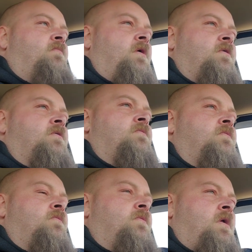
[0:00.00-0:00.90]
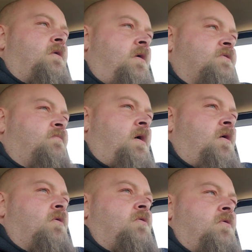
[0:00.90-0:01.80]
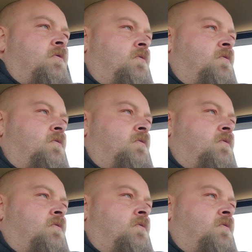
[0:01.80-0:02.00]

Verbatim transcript: mother and I lost my uncle